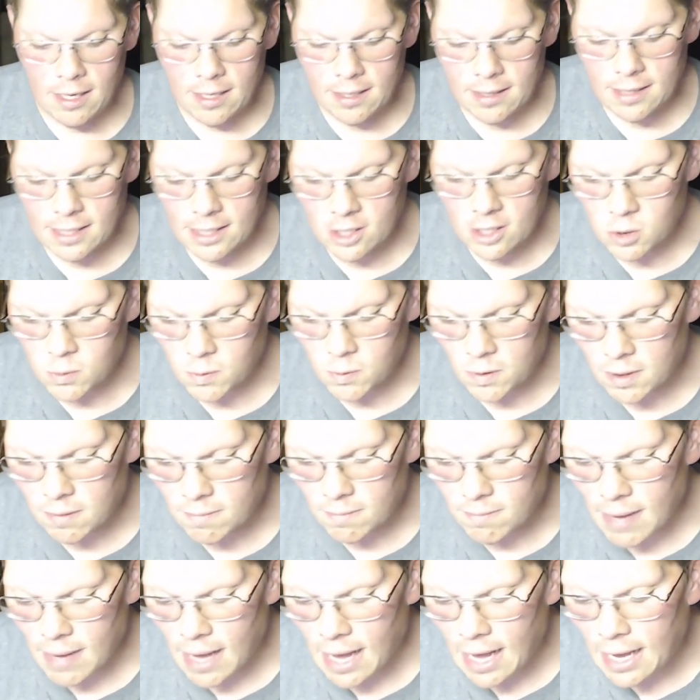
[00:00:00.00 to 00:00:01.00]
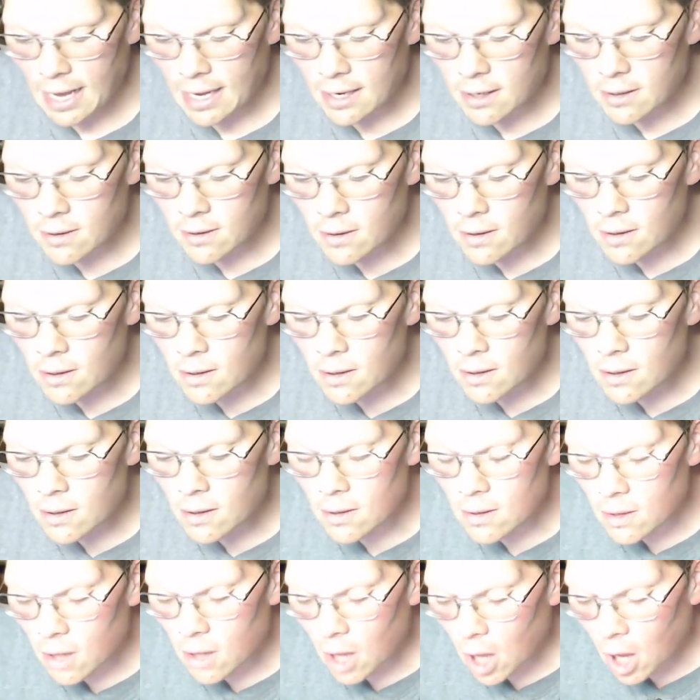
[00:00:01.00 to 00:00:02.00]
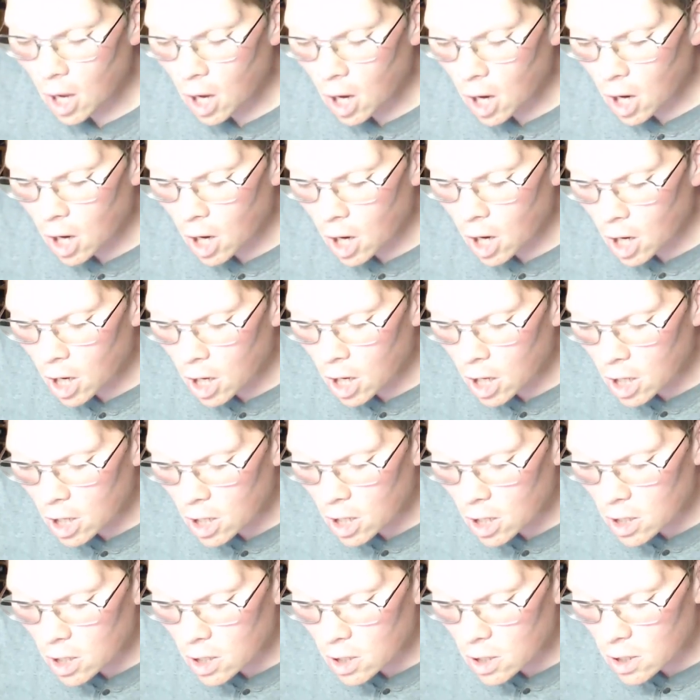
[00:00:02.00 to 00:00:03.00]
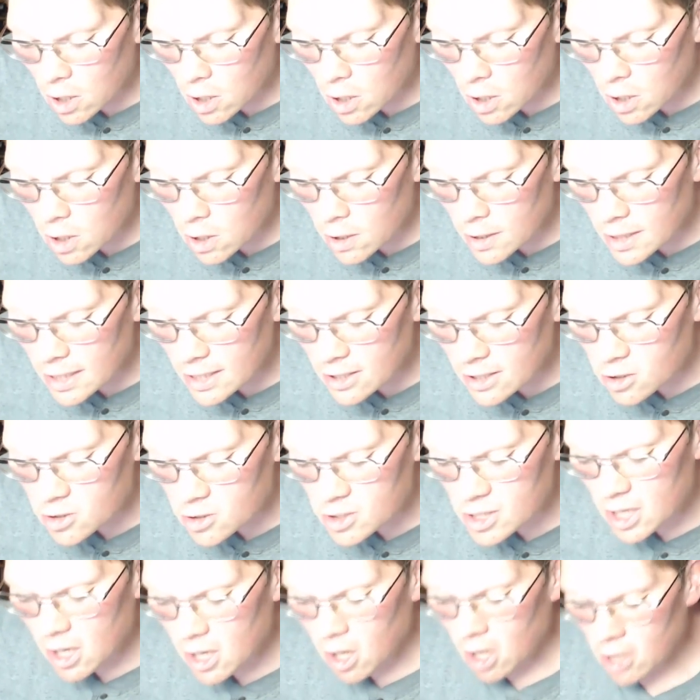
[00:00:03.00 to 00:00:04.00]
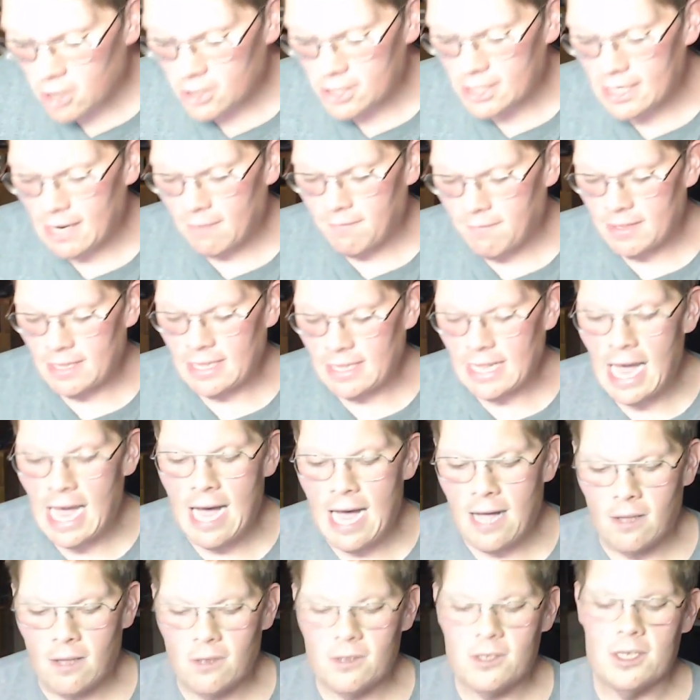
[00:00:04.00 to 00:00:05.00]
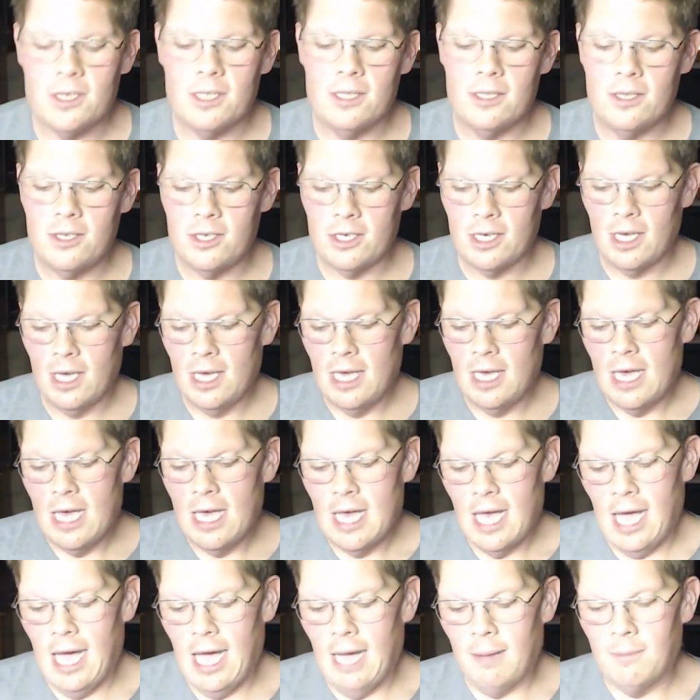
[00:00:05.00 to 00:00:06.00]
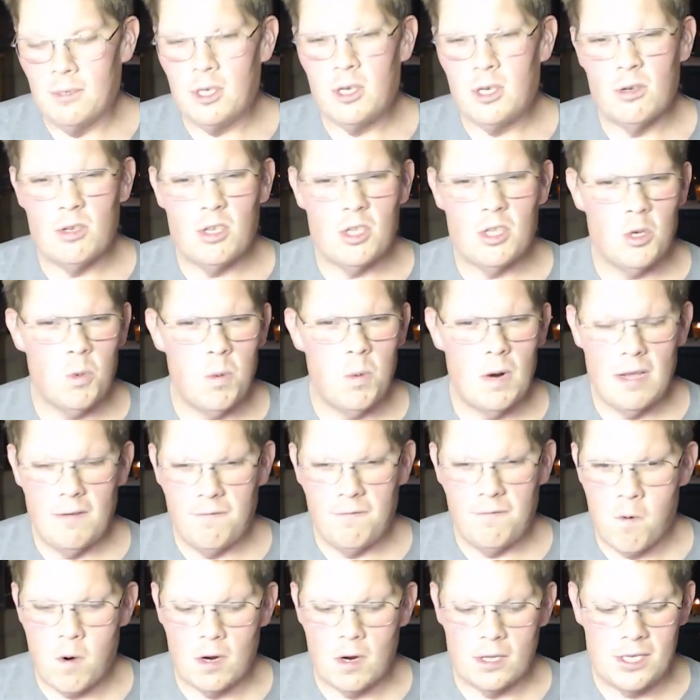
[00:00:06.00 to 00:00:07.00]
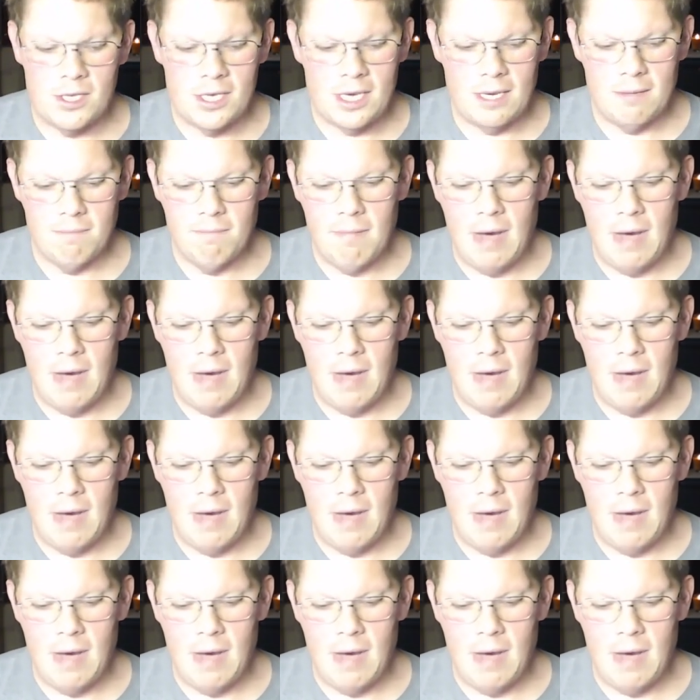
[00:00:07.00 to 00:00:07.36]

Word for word: These were the model R, I think there's the R7000s. Um, so it's a 2014